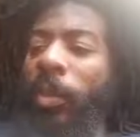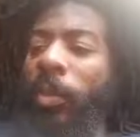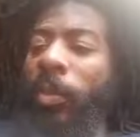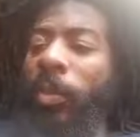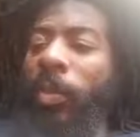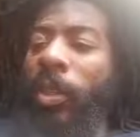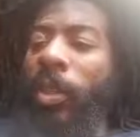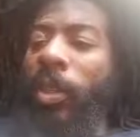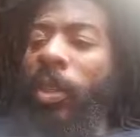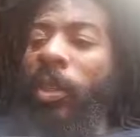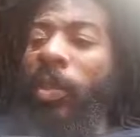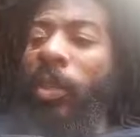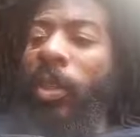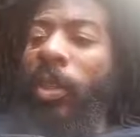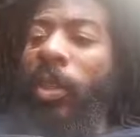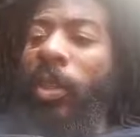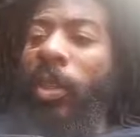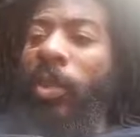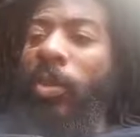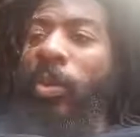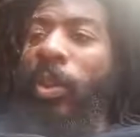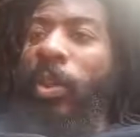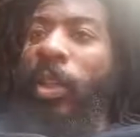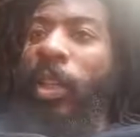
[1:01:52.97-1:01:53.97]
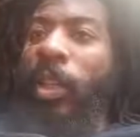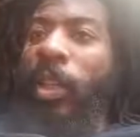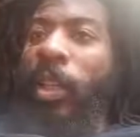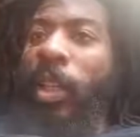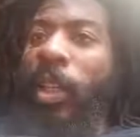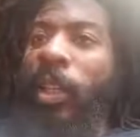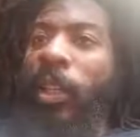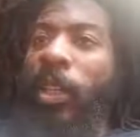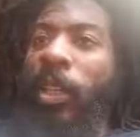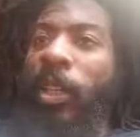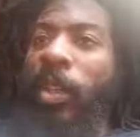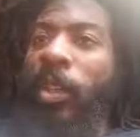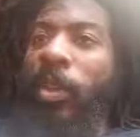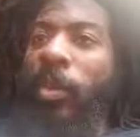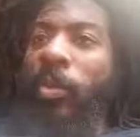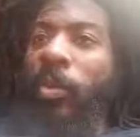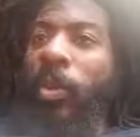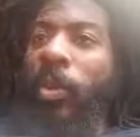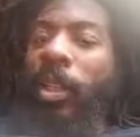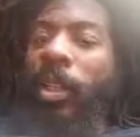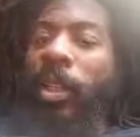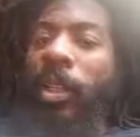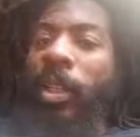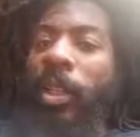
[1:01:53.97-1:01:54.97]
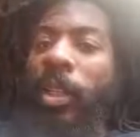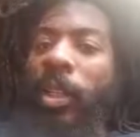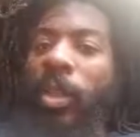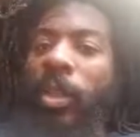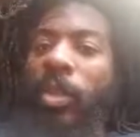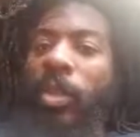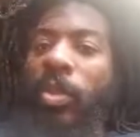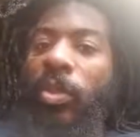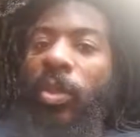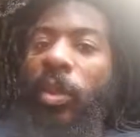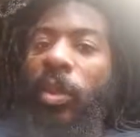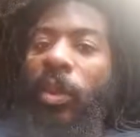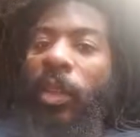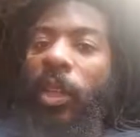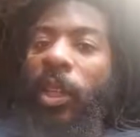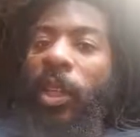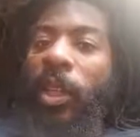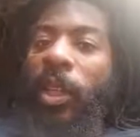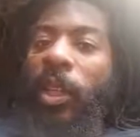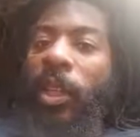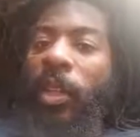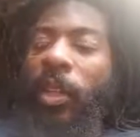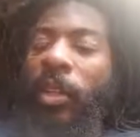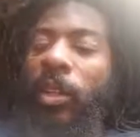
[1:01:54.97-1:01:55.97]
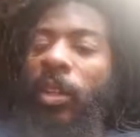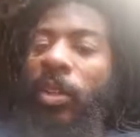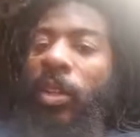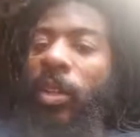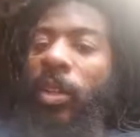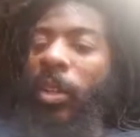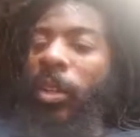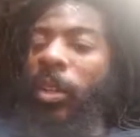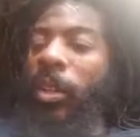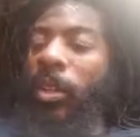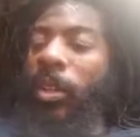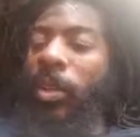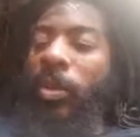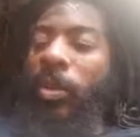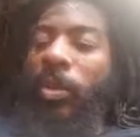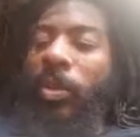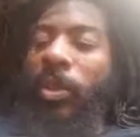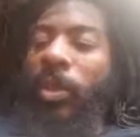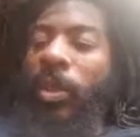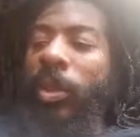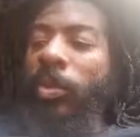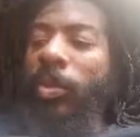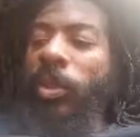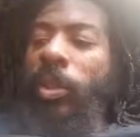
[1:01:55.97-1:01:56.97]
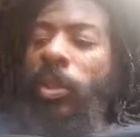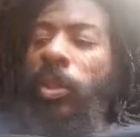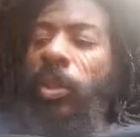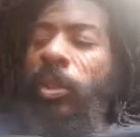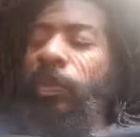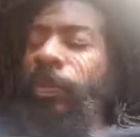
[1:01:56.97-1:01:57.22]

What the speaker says: but you see like the humidity control that it can turn into something,